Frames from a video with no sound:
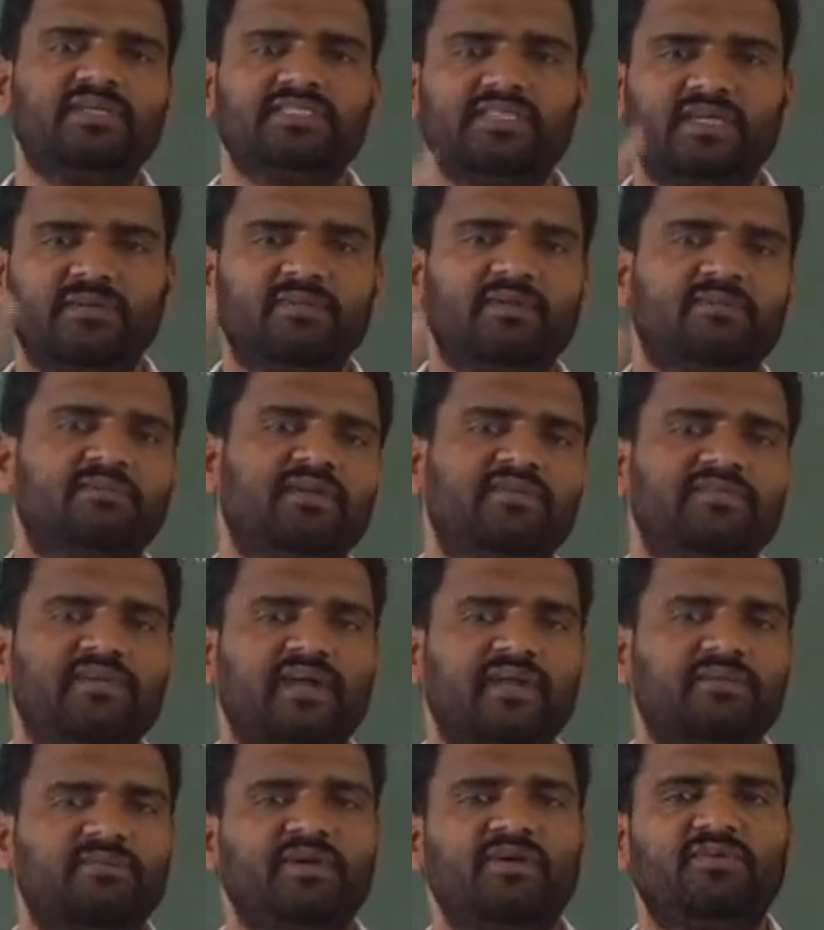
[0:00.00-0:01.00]
same number of
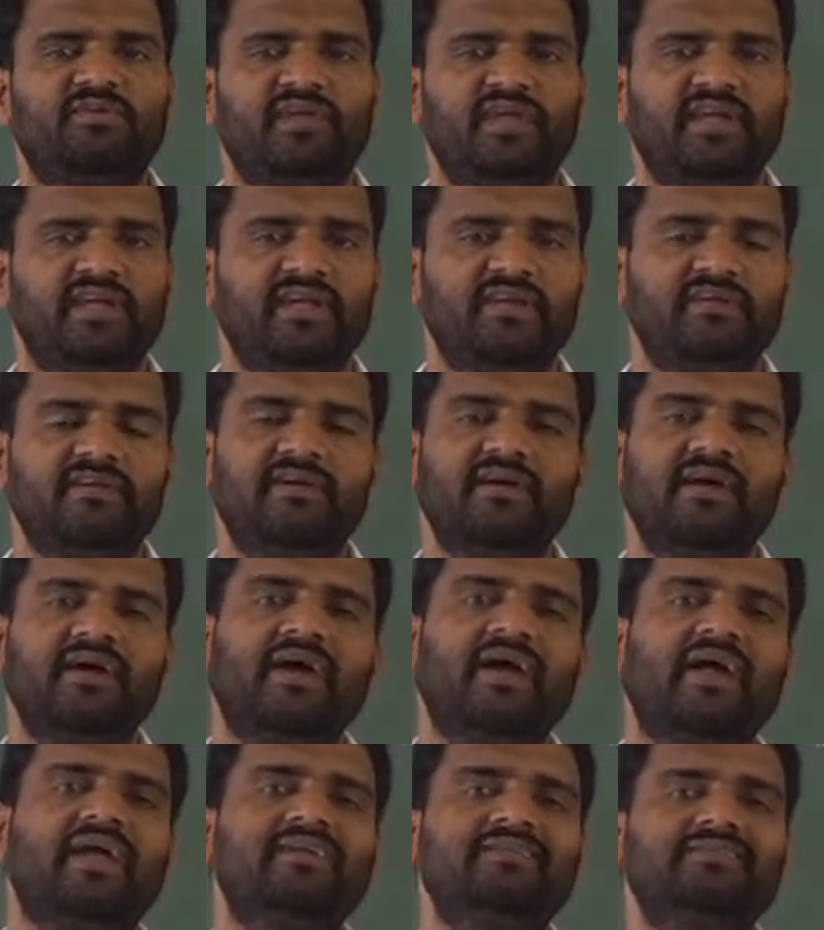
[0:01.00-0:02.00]
atoms you have to get it
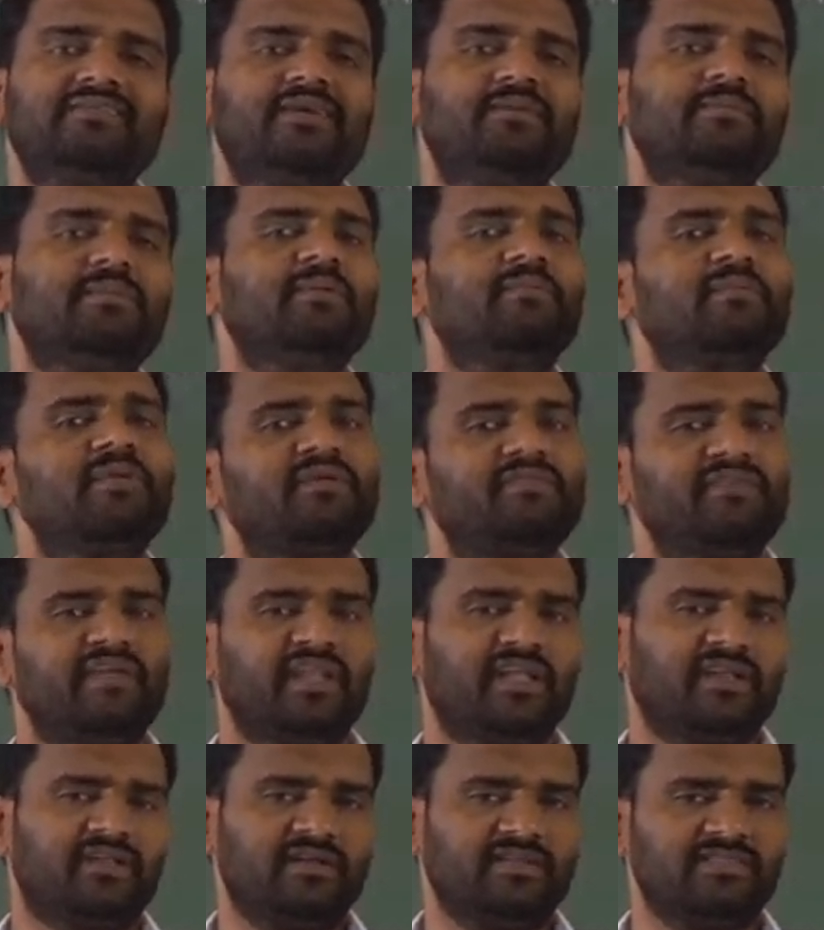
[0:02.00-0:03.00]
and same number of
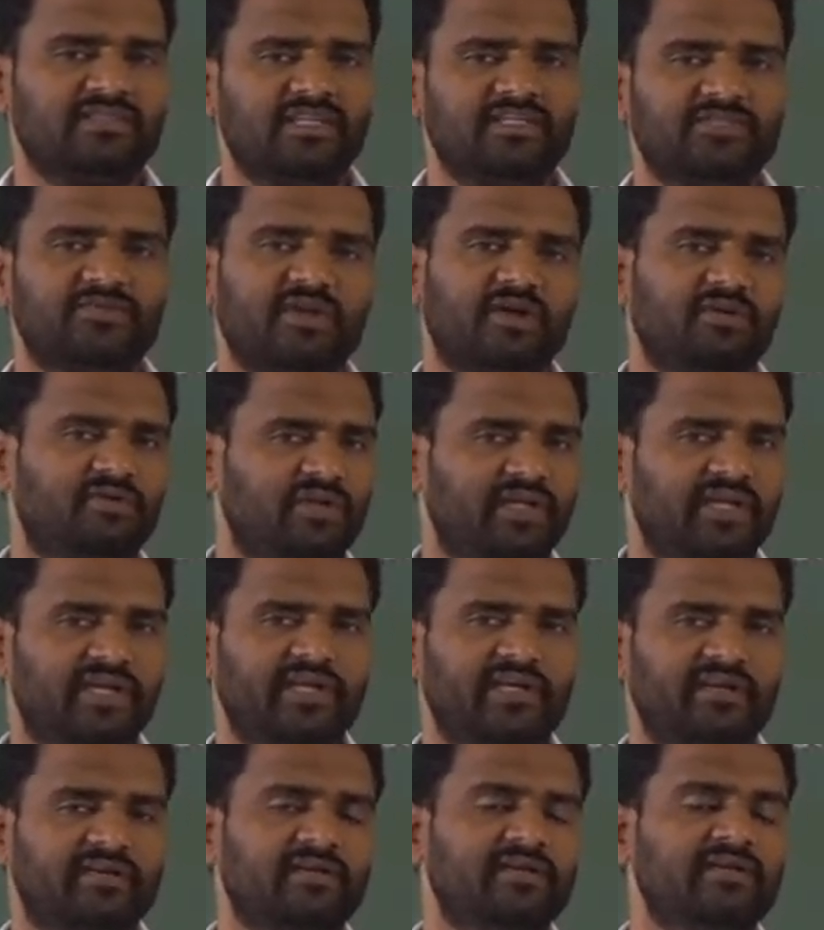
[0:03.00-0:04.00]
electrons also you have to get
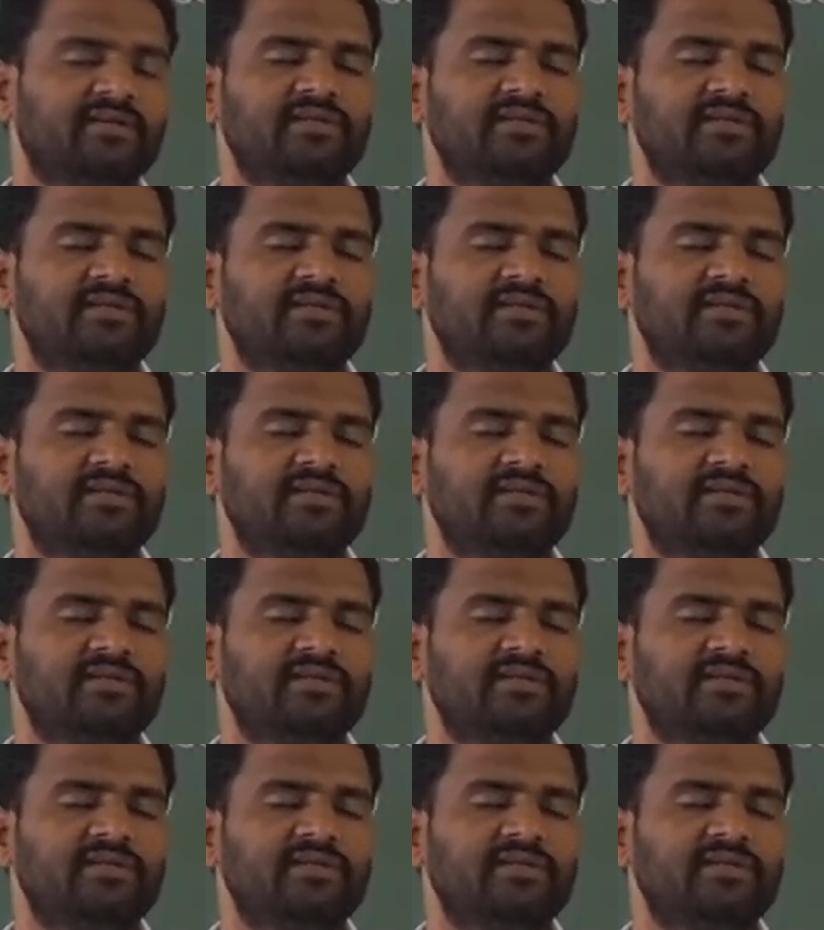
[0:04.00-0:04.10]
it.